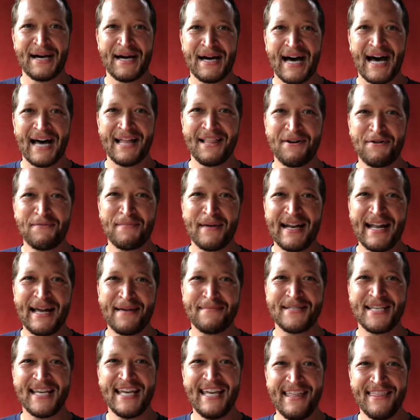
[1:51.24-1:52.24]
Hello, my name
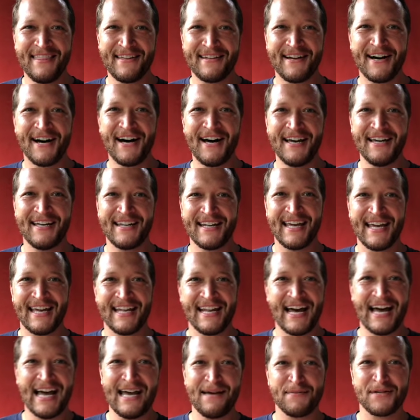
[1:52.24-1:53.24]
is Ethan Hutton, and
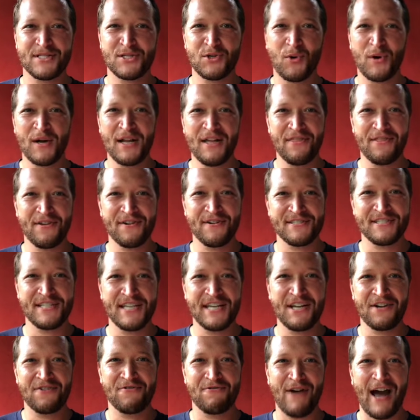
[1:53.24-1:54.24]
I am a
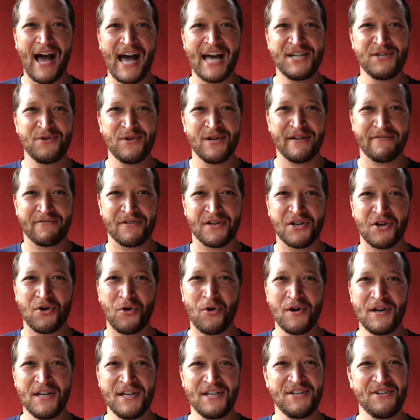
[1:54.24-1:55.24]
2013 graduate of
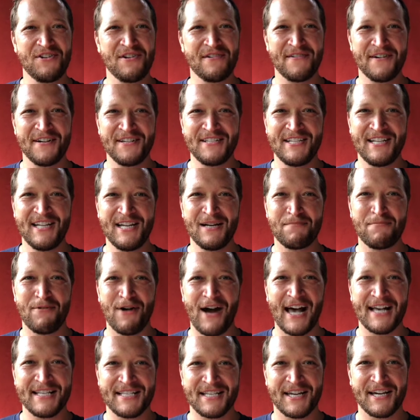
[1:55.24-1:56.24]
Concordia University in
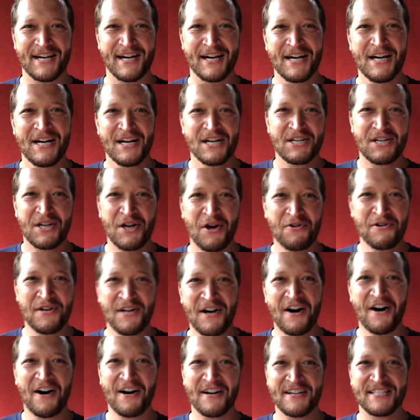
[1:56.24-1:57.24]
Nebraska. Go
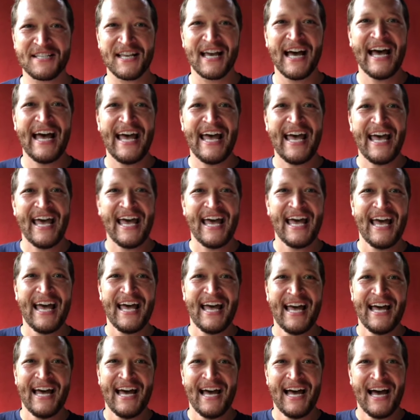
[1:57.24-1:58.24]
Dogs.
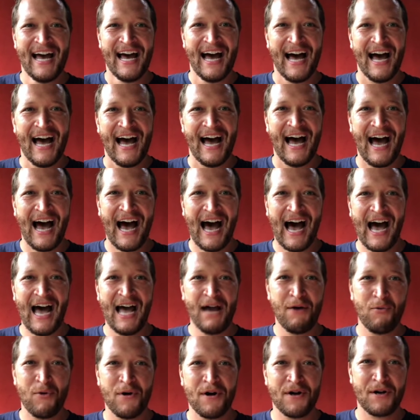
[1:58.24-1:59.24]
I
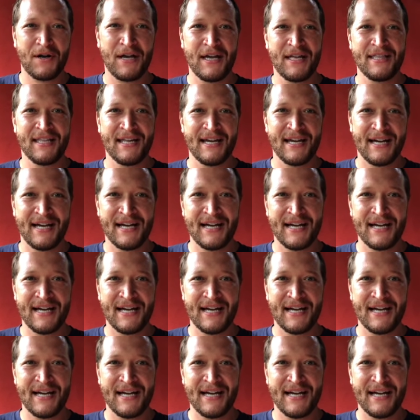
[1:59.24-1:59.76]
work in